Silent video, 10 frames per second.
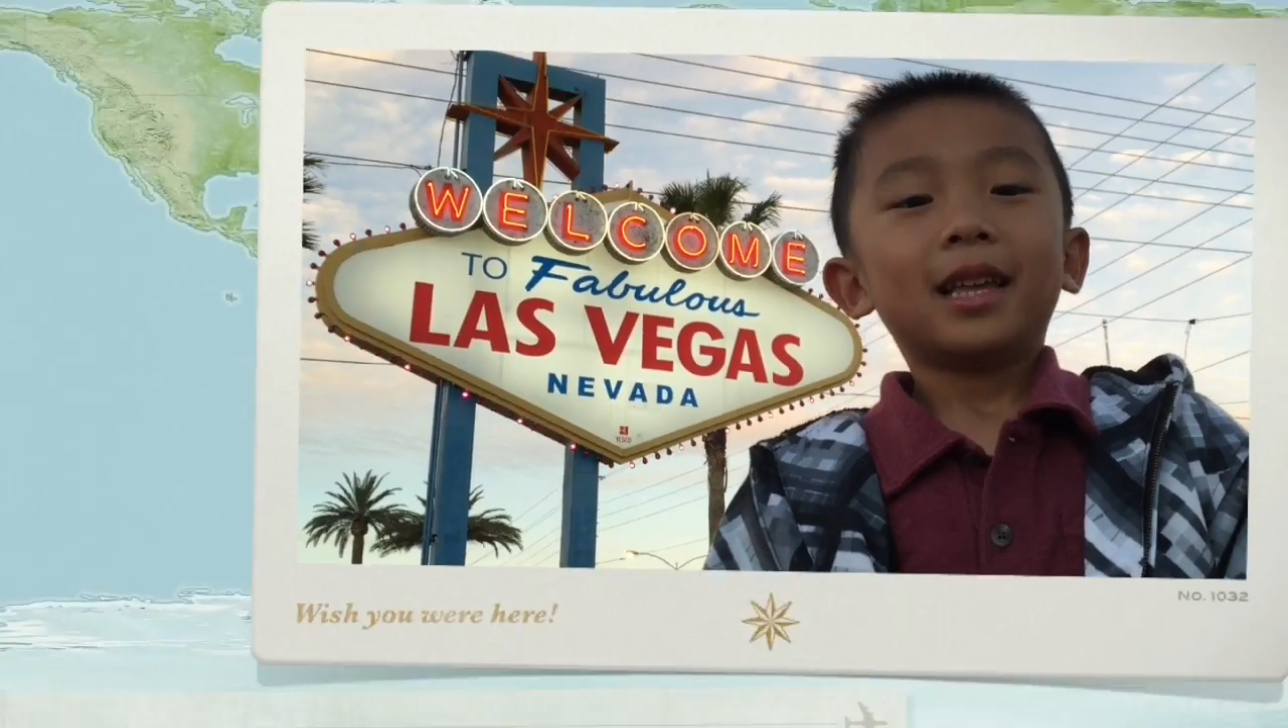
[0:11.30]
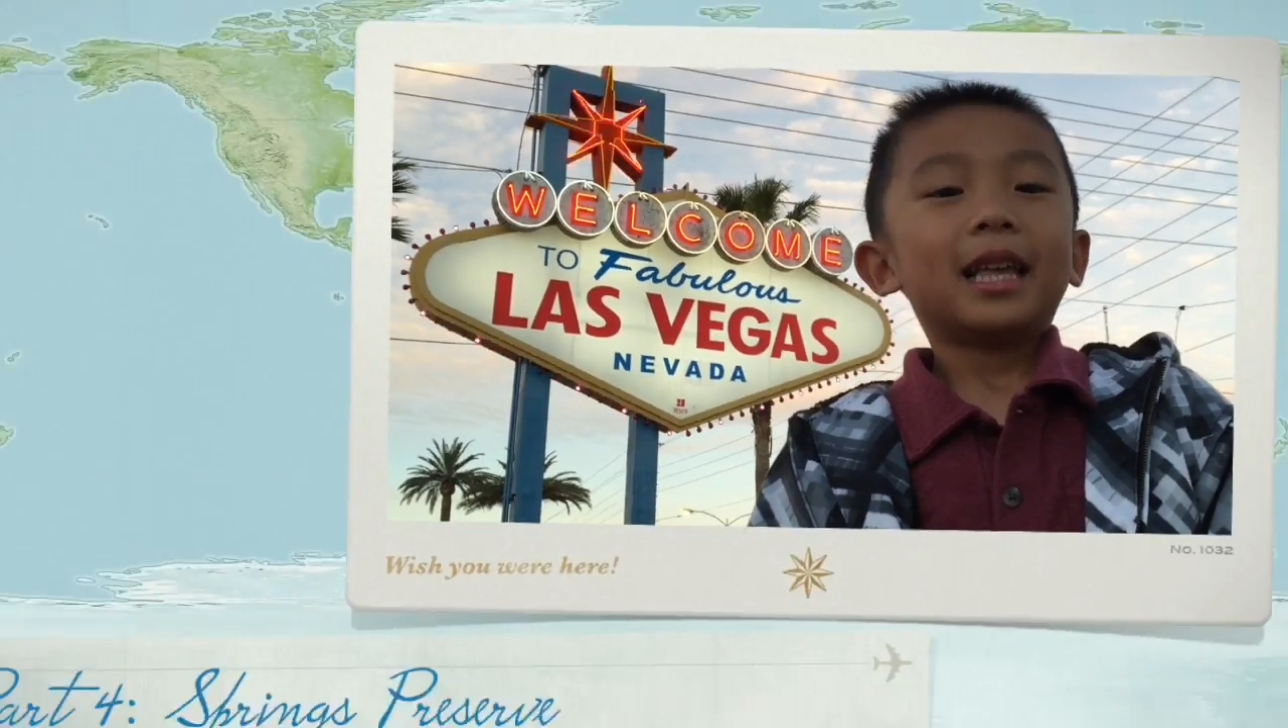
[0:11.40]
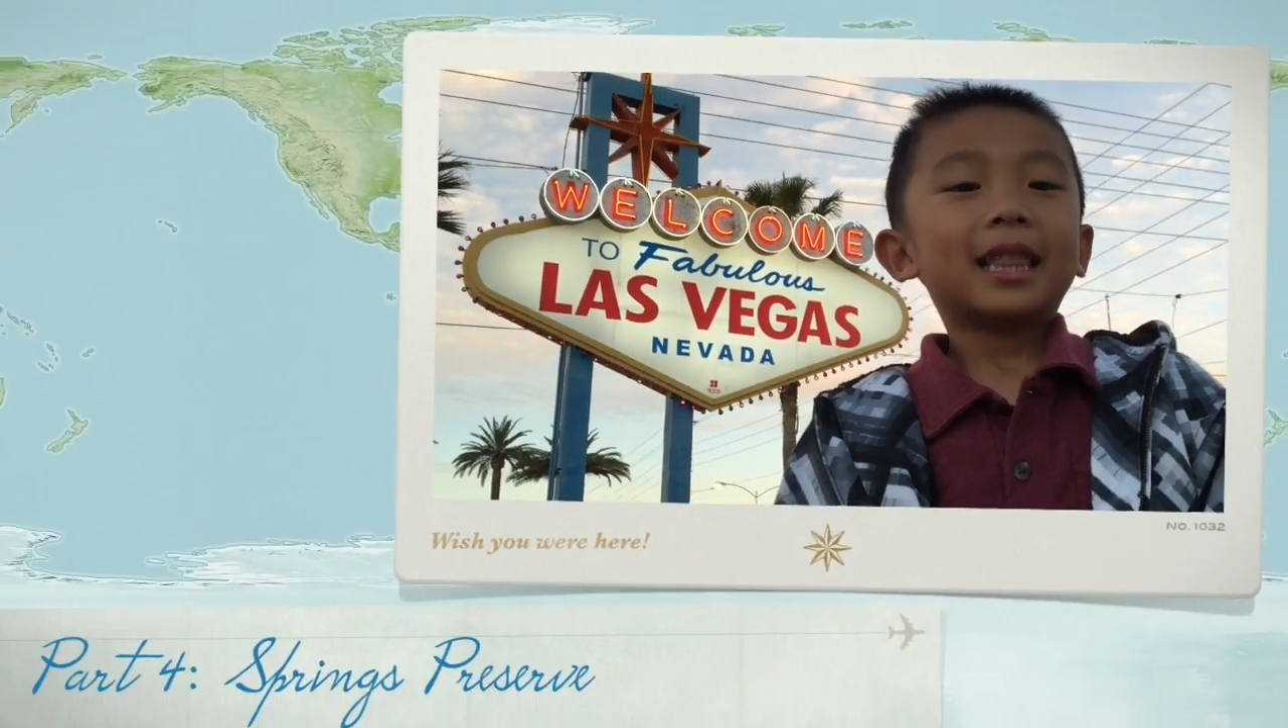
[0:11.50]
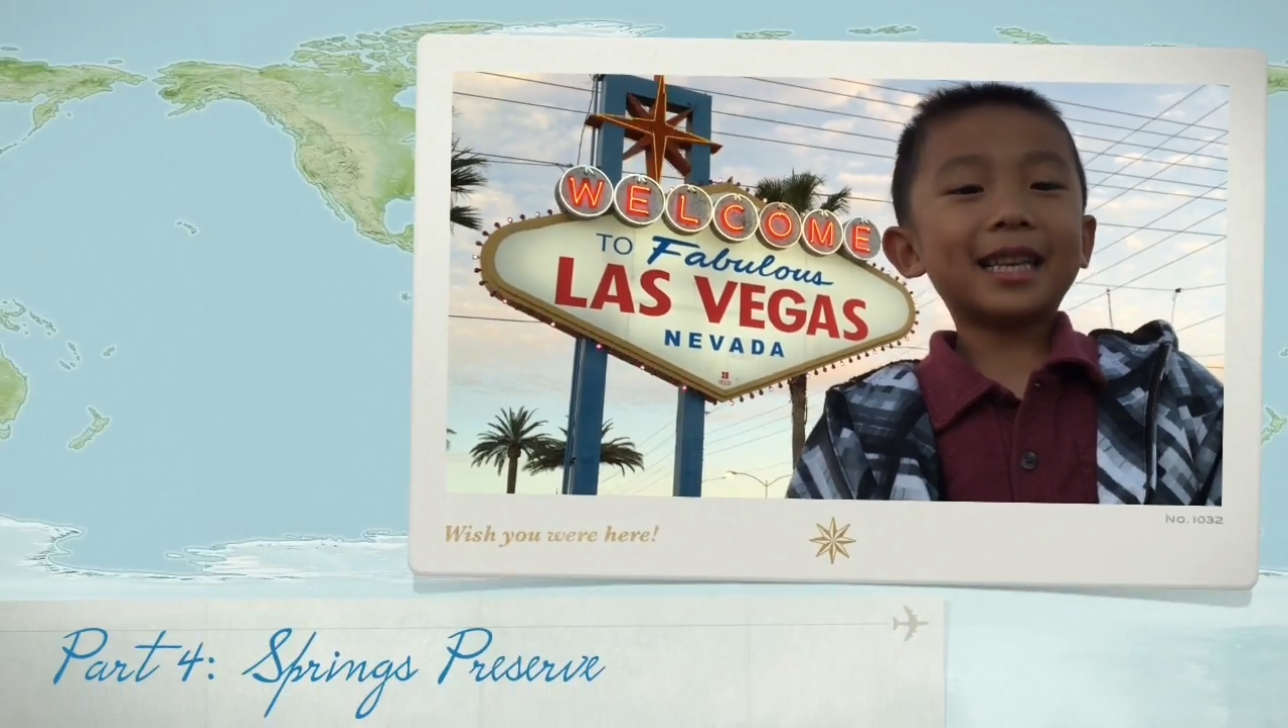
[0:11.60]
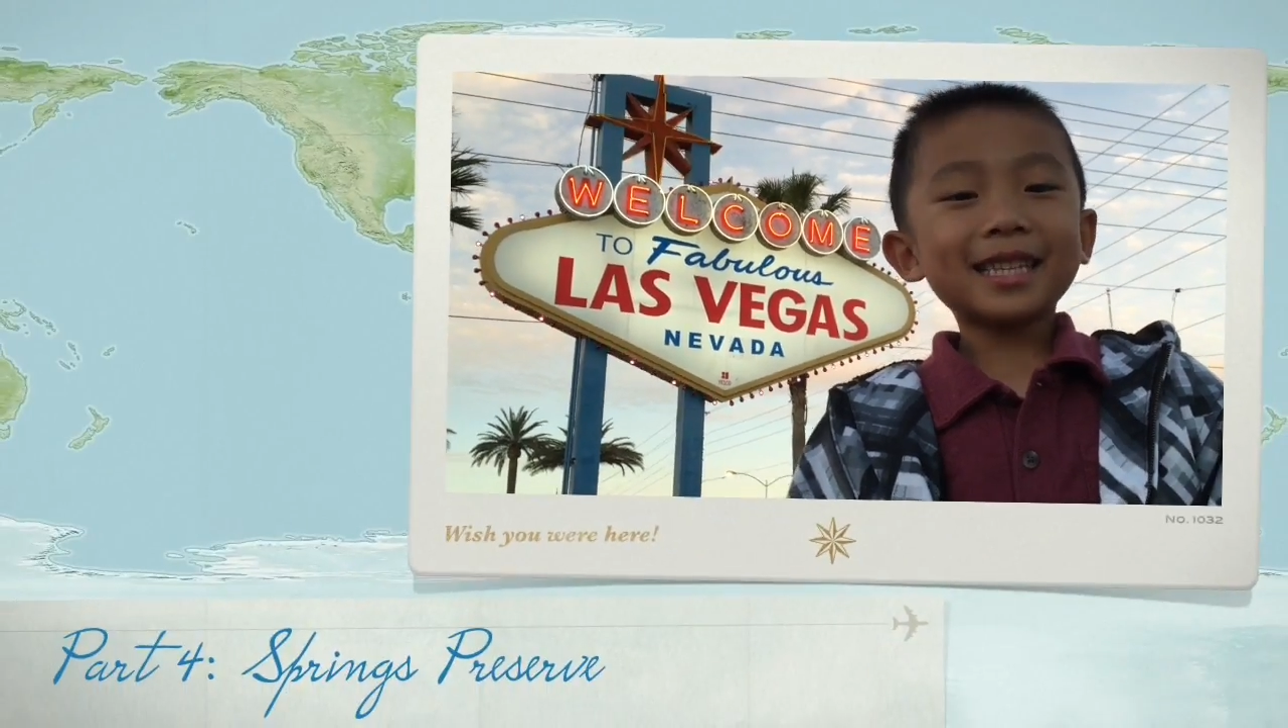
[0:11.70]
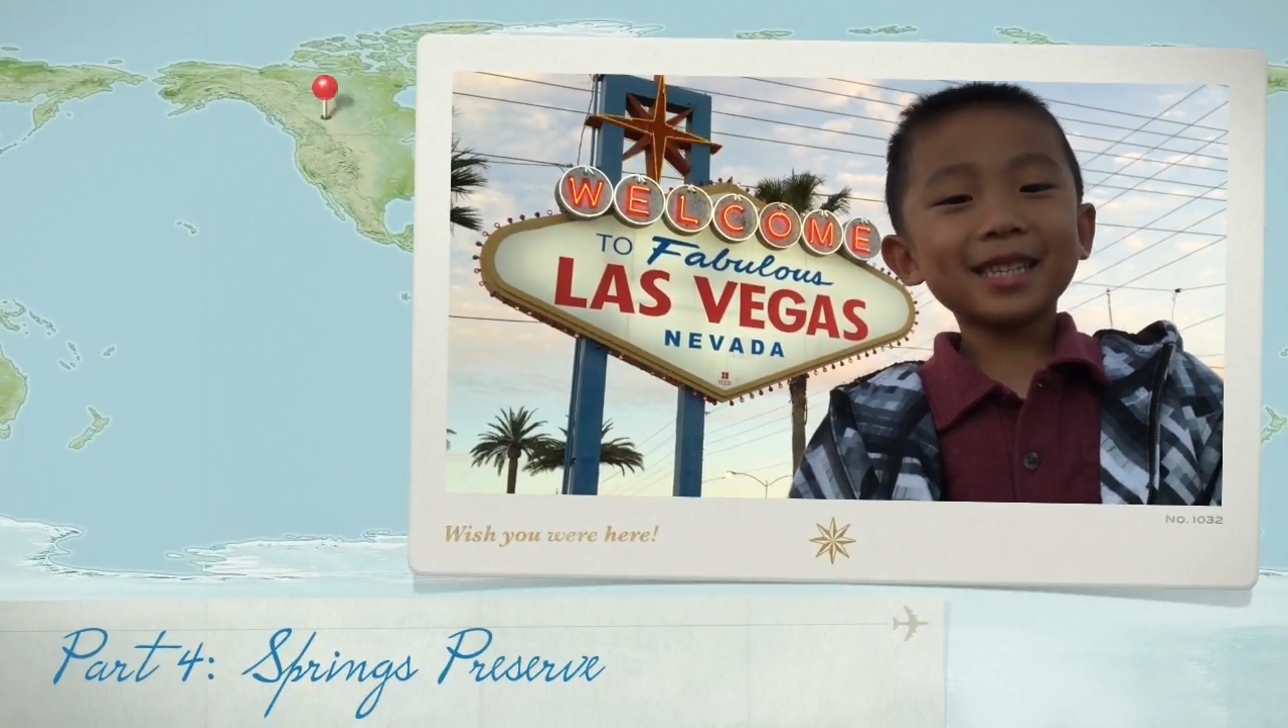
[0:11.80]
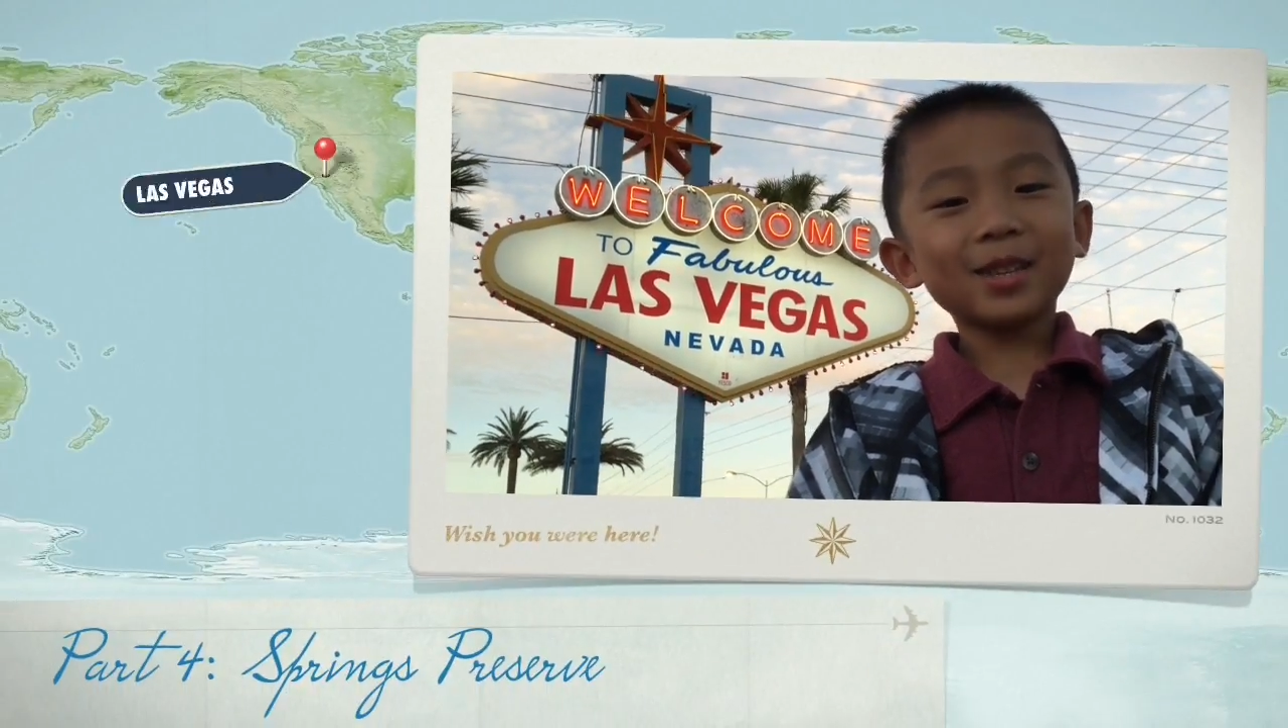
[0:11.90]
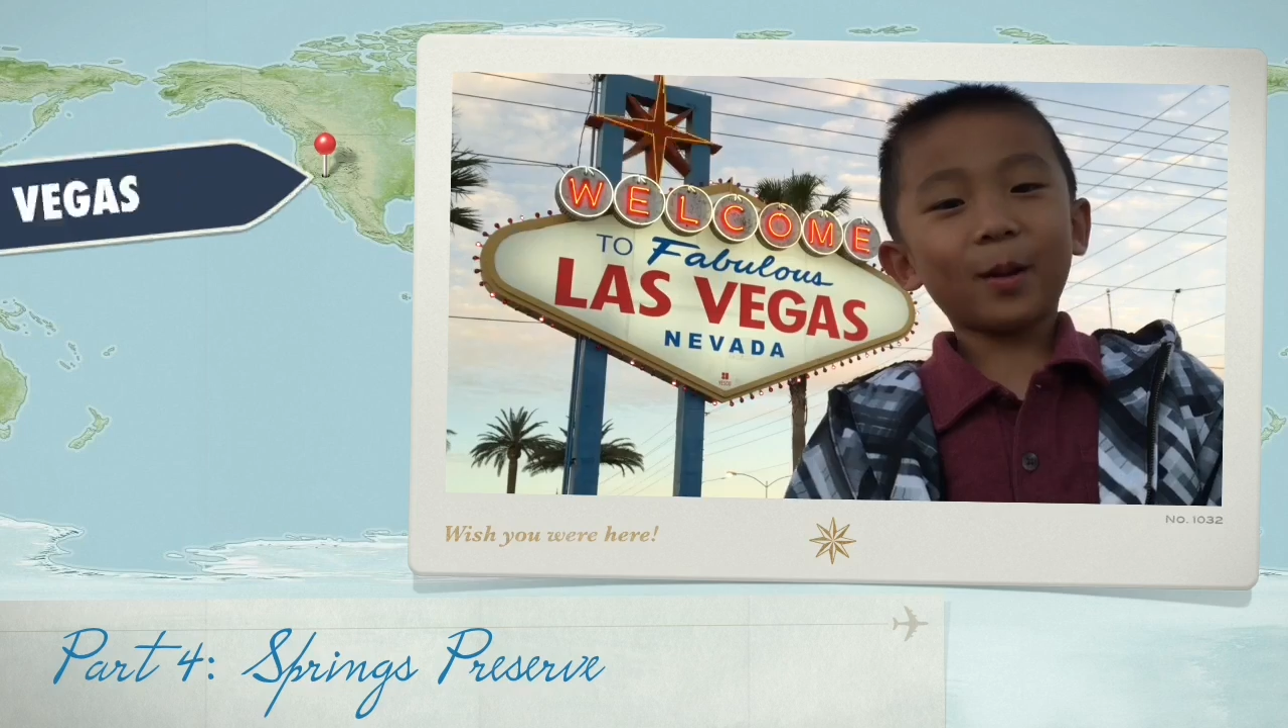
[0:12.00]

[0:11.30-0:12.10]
This is